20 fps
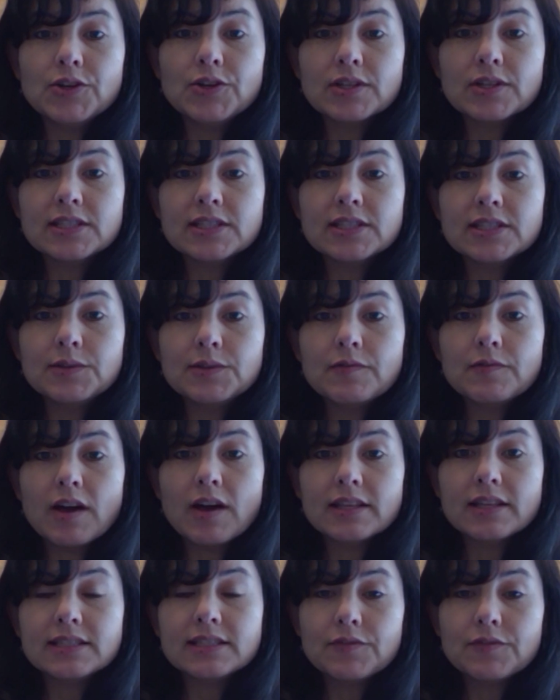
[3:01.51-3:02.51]
you can see we've
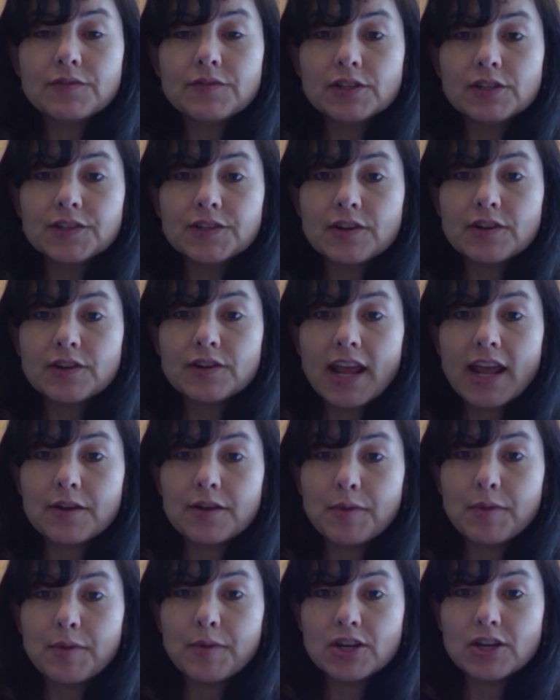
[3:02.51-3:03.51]
got several different
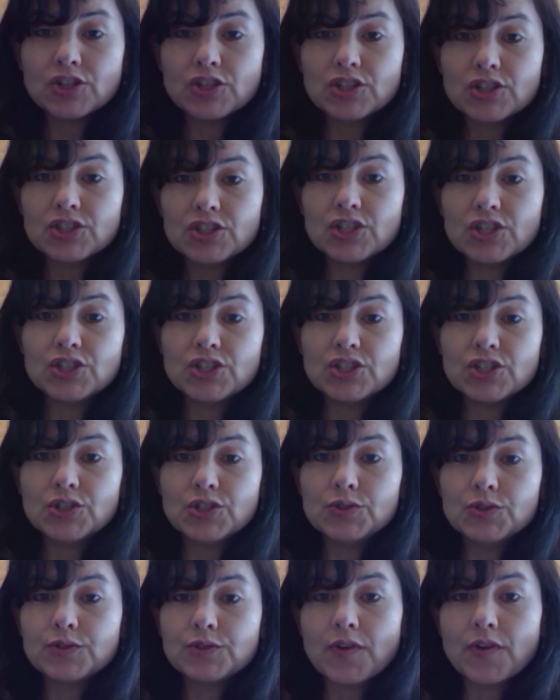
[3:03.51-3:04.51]
animations to
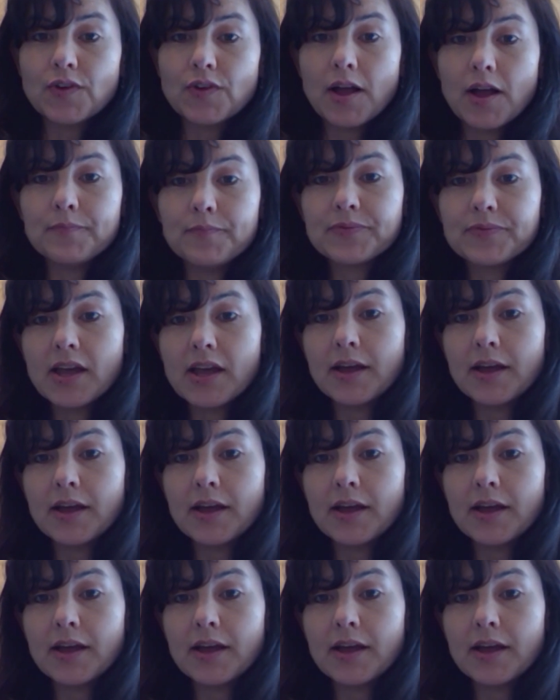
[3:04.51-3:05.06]
choose from.